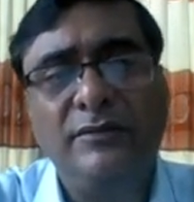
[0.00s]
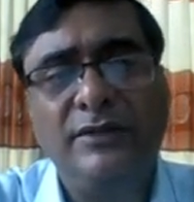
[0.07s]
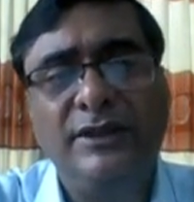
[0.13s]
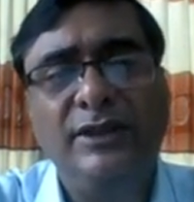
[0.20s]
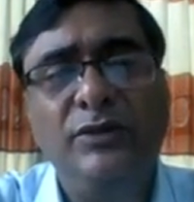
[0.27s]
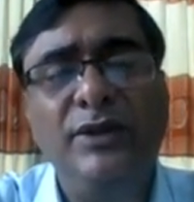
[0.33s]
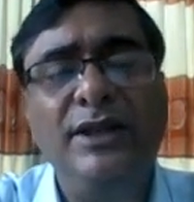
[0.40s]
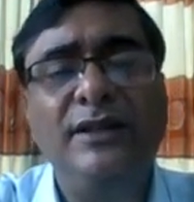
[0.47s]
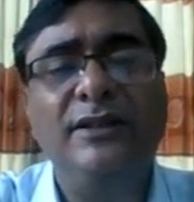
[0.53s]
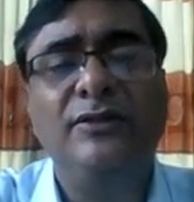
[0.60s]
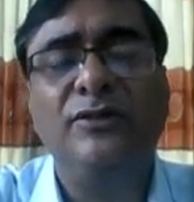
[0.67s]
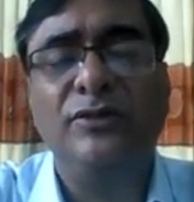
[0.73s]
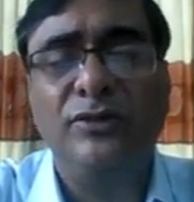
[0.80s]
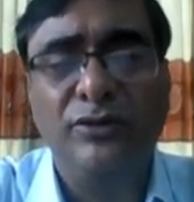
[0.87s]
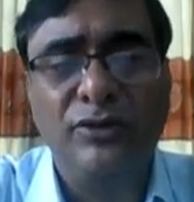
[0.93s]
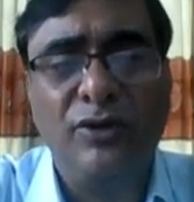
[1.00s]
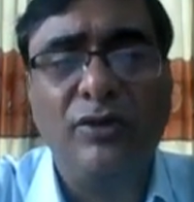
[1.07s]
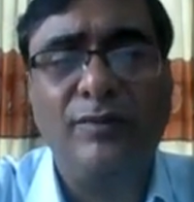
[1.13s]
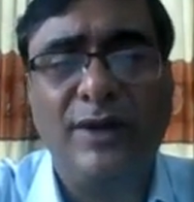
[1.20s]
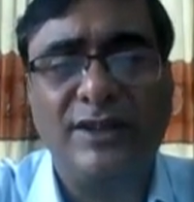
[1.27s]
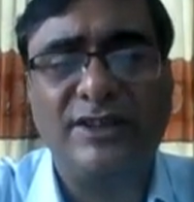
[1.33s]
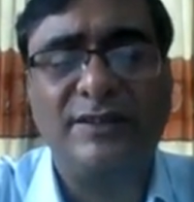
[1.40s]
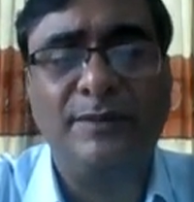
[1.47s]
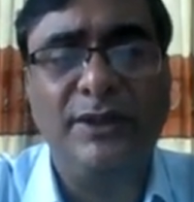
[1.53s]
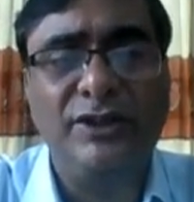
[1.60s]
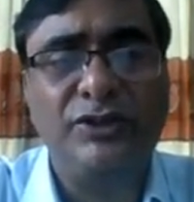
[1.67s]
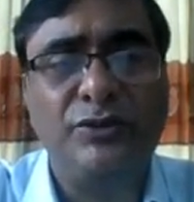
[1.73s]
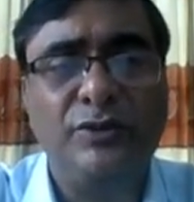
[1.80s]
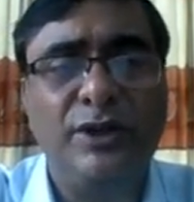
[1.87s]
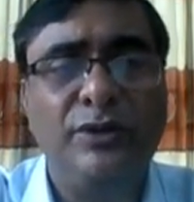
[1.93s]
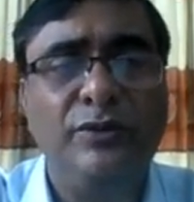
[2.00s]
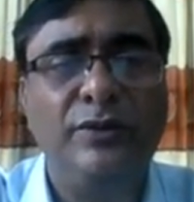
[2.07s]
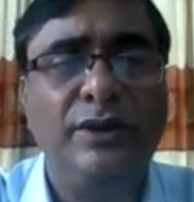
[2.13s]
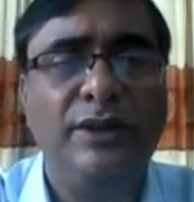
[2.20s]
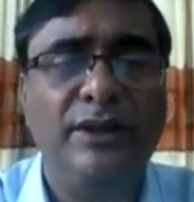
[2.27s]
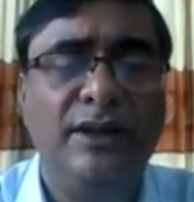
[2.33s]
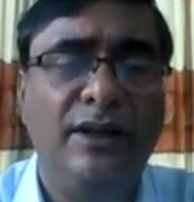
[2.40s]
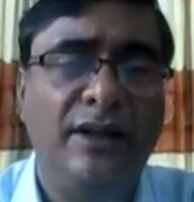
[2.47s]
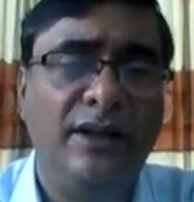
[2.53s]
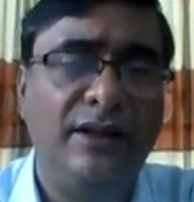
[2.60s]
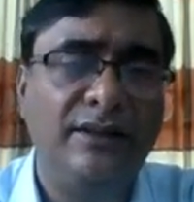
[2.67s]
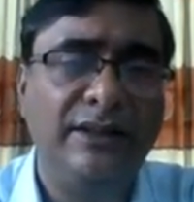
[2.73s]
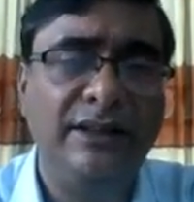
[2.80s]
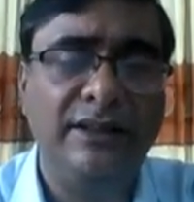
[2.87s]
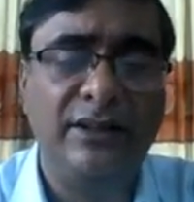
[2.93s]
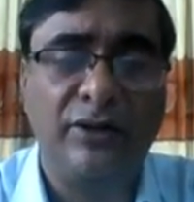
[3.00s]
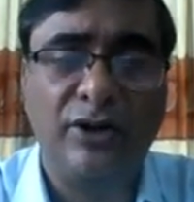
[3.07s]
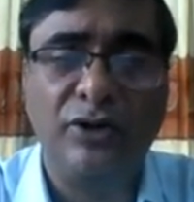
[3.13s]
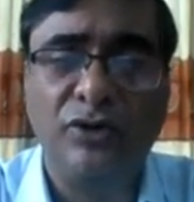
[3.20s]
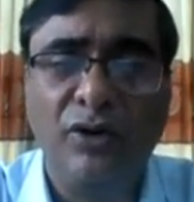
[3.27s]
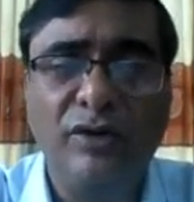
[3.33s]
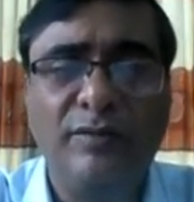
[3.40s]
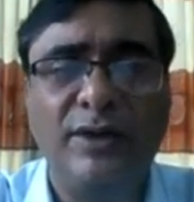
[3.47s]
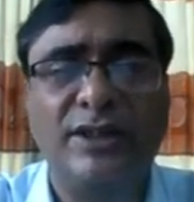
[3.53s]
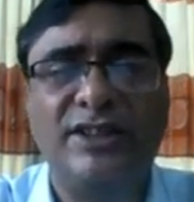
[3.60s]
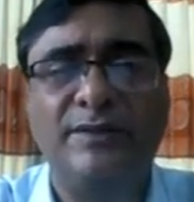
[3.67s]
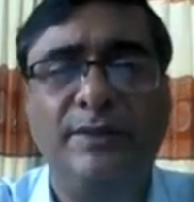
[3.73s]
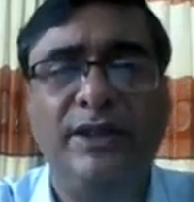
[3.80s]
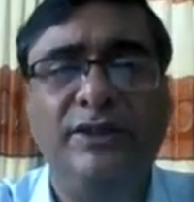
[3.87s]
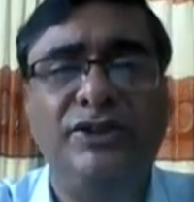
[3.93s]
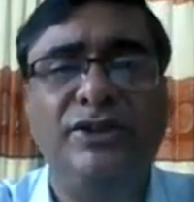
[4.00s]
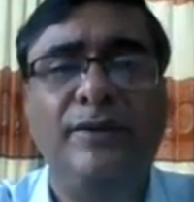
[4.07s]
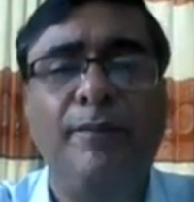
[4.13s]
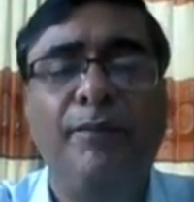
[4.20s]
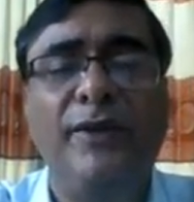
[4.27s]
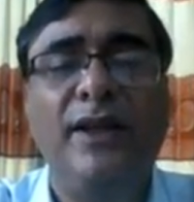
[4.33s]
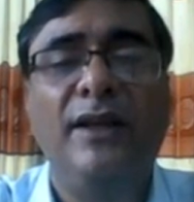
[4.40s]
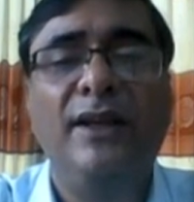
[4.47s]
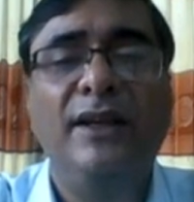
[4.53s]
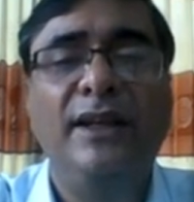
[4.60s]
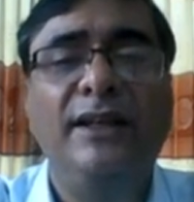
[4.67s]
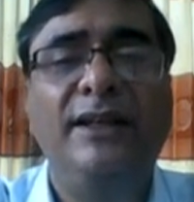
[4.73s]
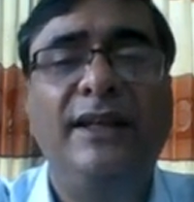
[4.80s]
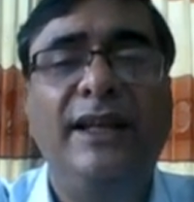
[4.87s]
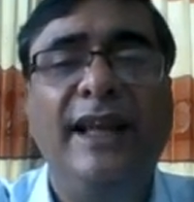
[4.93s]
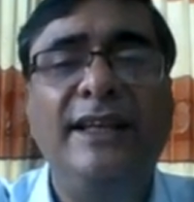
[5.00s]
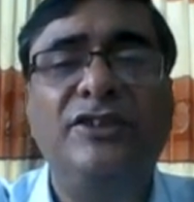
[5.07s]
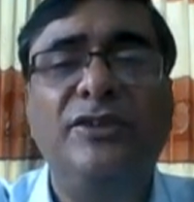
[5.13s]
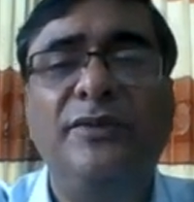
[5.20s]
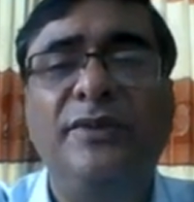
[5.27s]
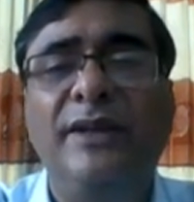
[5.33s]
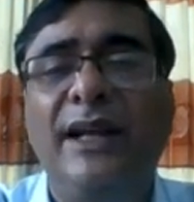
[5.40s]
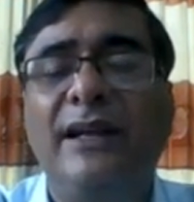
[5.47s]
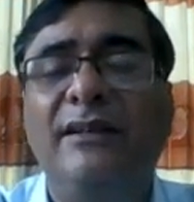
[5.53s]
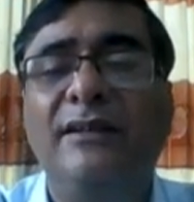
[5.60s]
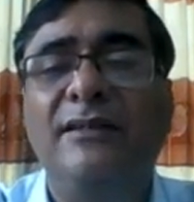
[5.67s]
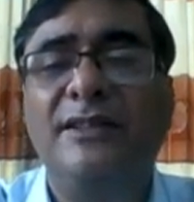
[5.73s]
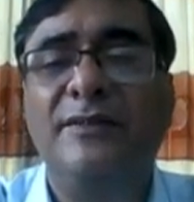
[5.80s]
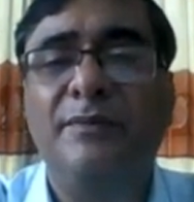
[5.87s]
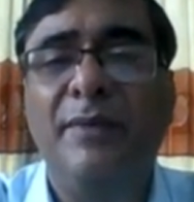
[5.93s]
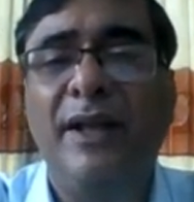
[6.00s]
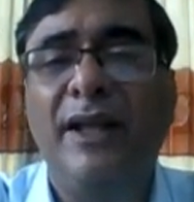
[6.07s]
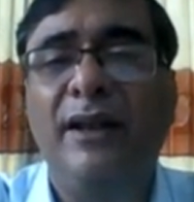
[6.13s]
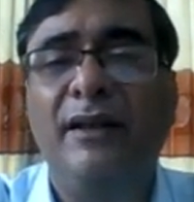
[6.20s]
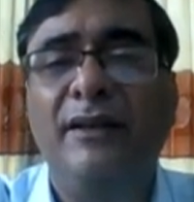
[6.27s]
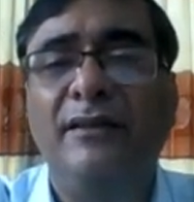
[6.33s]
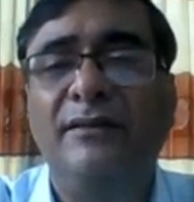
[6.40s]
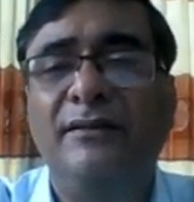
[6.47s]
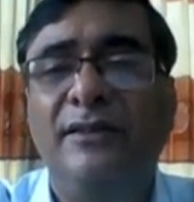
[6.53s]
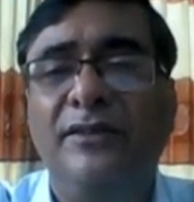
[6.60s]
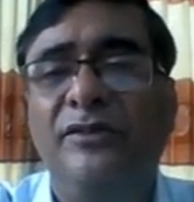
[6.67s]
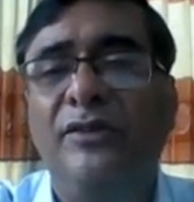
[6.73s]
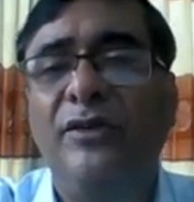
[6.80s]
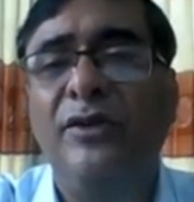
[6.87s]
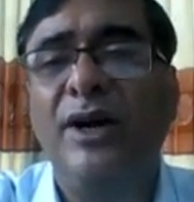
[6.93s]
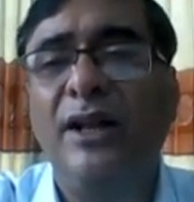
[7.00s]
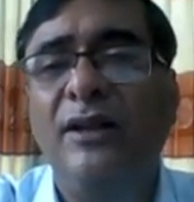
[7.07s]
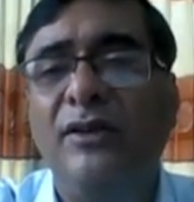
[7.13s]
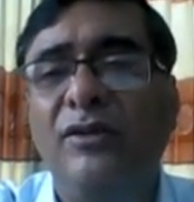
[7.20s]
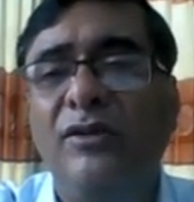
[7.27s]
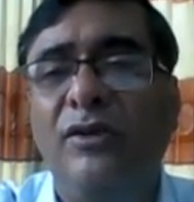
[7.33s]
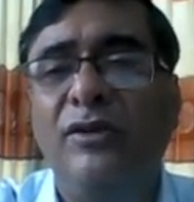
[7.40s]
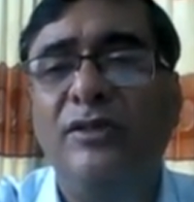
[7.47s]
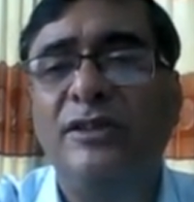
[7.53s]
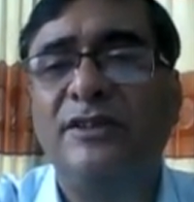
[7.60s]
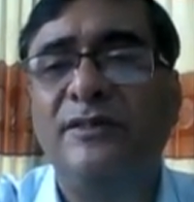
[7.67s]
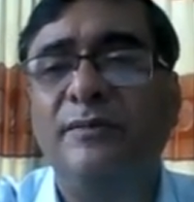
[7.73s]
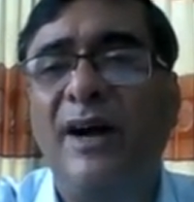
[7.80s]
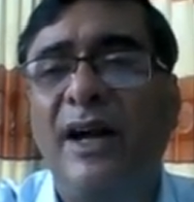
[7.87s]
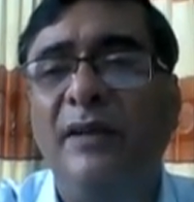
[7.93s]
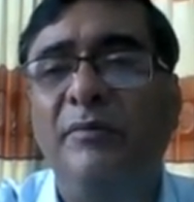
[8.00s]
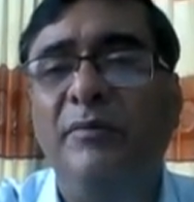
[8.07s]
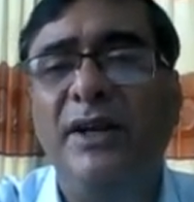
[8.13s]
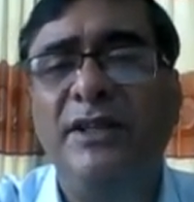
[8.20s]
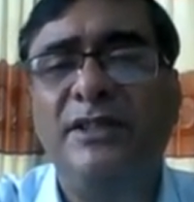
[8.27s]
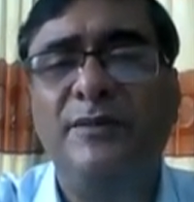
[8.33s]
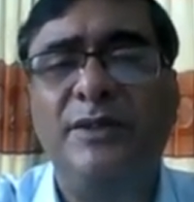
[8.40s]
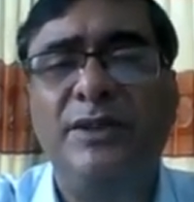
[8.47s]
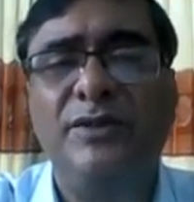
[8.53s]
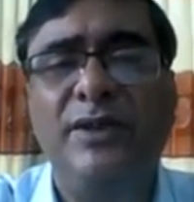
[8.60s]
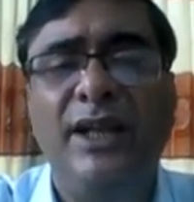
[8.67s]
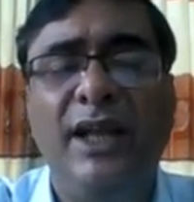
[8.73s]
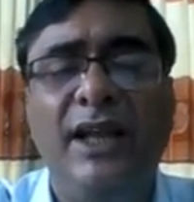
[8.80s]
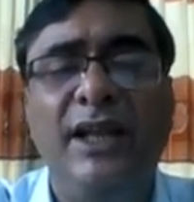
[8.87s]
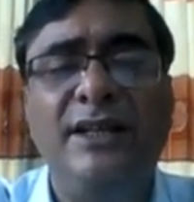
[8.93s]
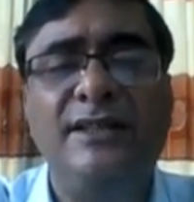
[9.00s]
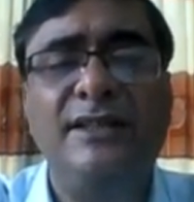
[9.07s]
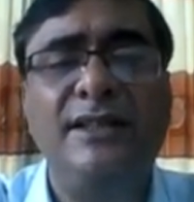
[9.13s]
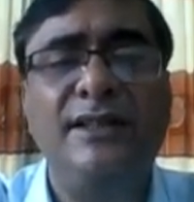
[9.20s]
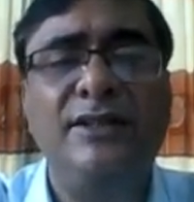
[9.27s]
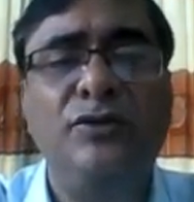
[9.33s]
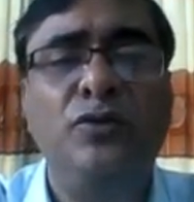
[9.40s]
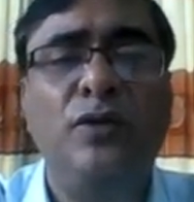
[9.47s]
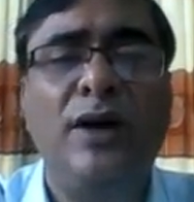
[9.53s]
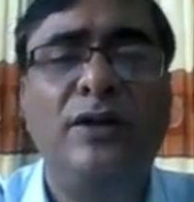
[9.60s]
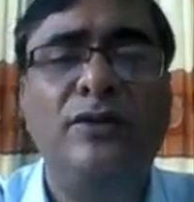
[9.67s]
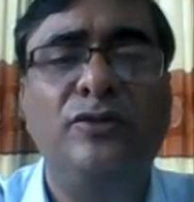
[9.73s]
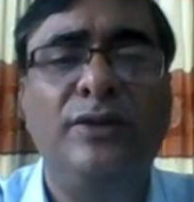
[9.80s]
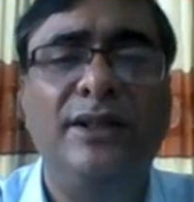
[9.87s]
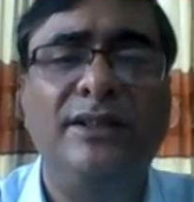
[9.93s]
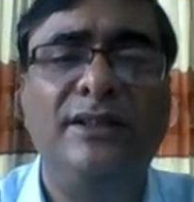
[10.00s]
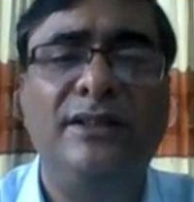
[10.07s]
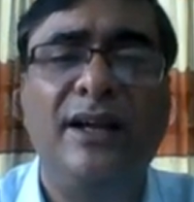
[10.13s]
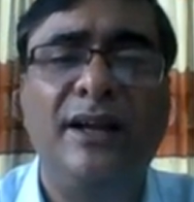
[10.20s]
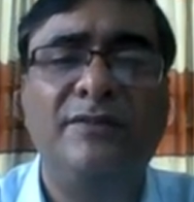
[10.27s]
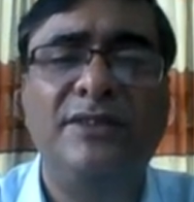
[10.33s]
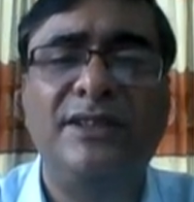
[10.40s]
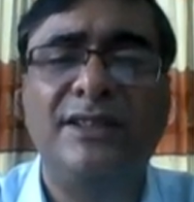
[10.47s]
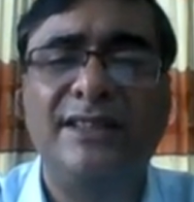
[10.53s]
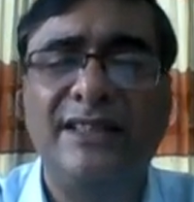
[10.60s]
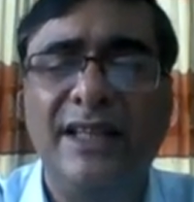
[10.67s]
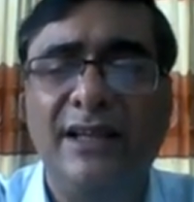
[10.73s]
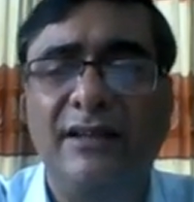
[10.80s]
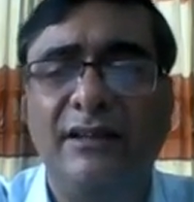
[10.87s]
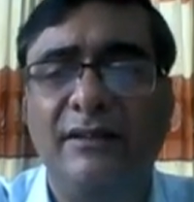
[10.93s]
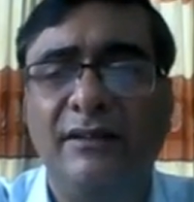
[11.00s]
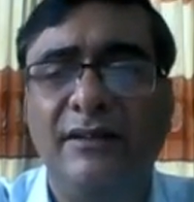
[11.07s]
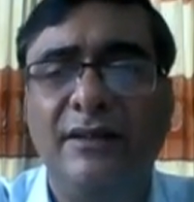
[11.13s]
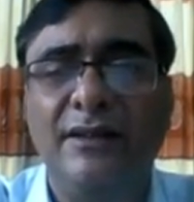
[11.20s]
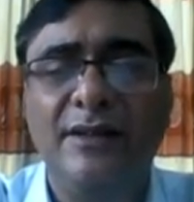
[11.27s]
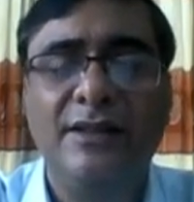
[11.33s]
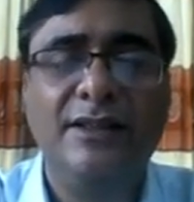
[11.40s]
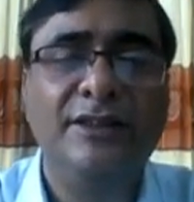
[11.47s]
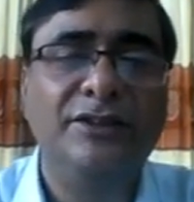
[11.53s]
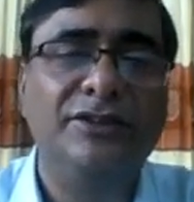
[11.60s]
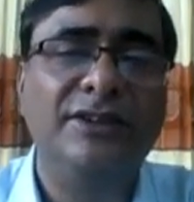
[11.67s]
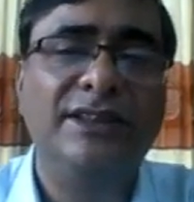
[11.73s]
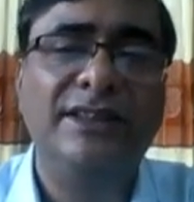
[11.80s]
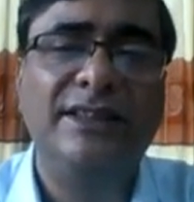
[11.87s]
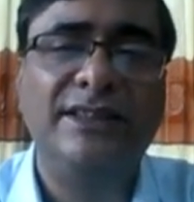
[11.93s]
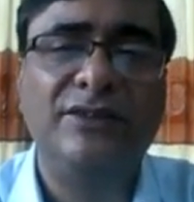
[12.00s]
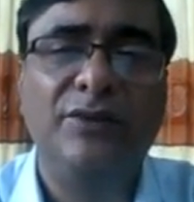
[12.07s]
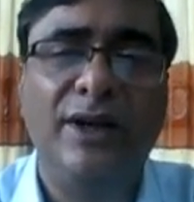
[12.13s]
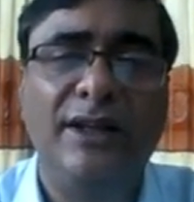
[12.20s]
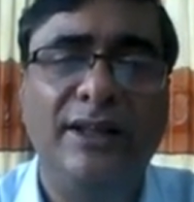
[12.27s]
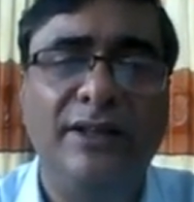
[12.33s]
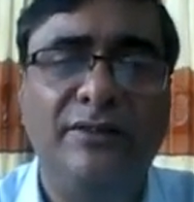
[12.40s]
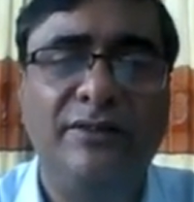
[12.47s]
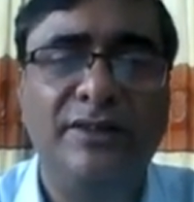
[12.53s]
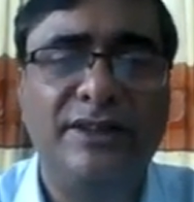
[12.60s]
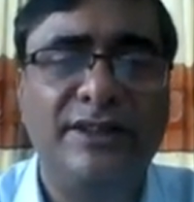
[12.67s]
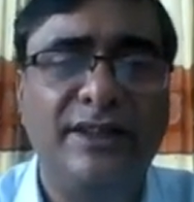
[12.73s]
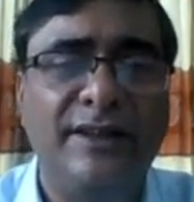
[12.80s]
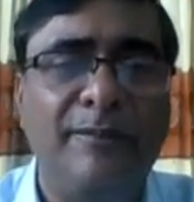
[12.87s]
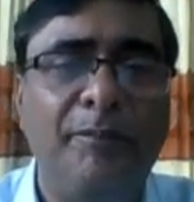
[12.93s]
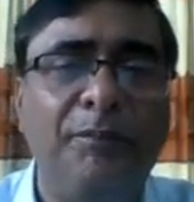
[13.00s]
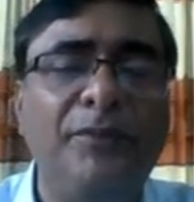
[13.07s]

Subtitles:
during the normal speech, when we in our normal speech, in case of an adult male, the vocal cords vibrate between 80 to 120 times a second. So this is quite interesting.